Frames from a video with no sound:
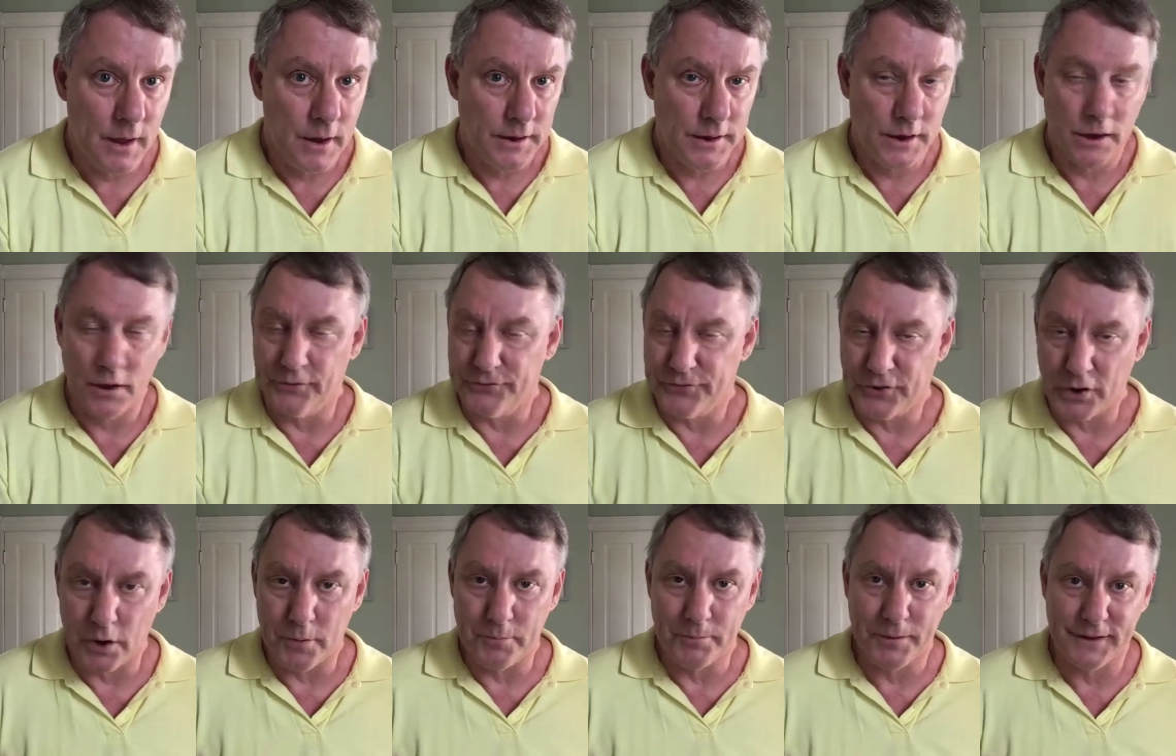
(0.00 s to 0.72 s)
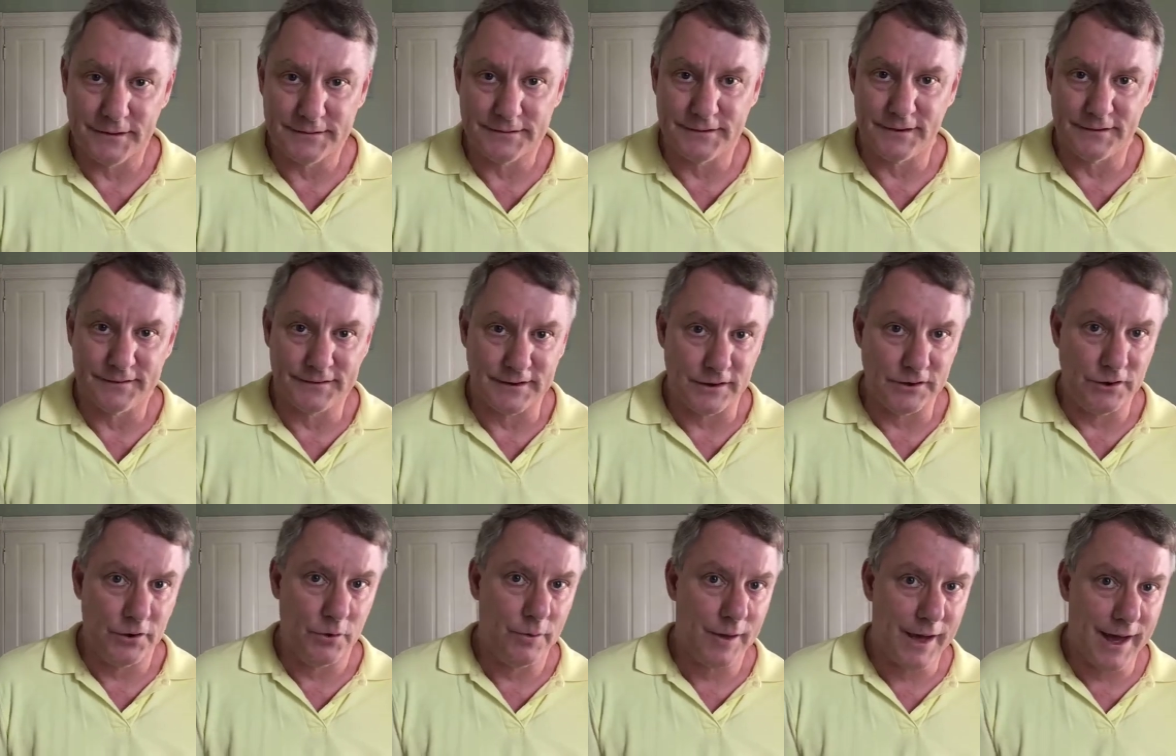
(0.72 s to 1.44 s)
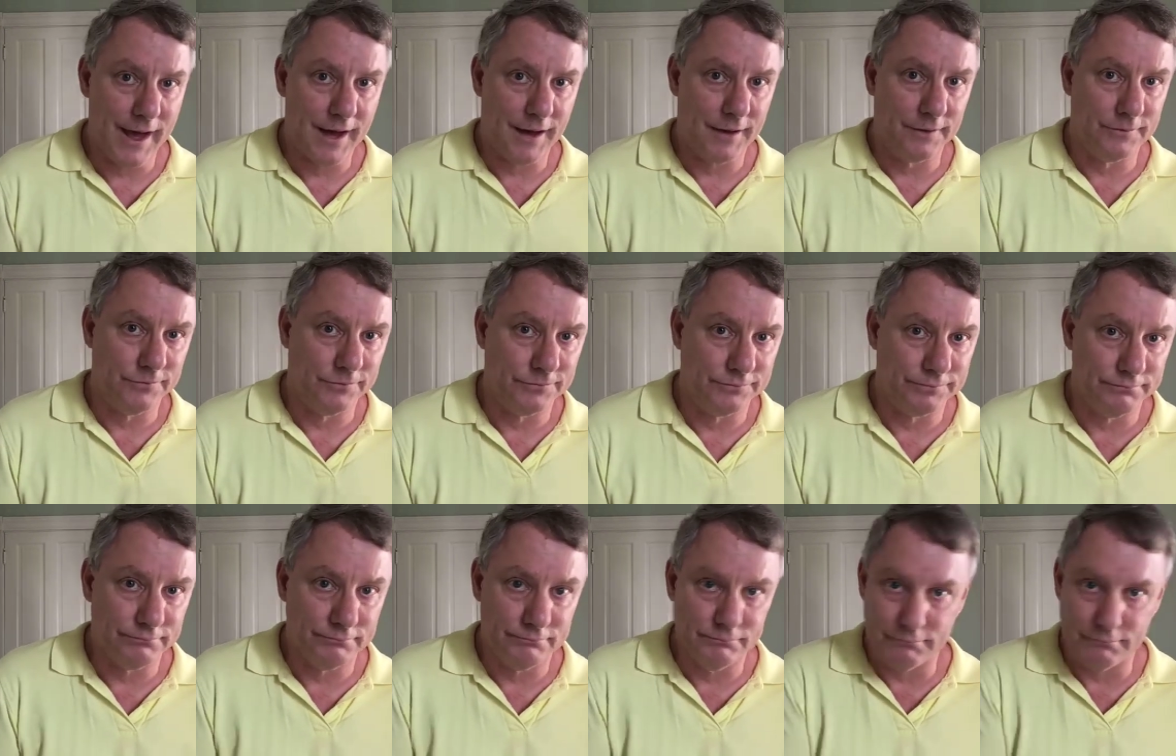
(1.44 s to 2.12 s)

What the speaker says: You know, if you're a business and you have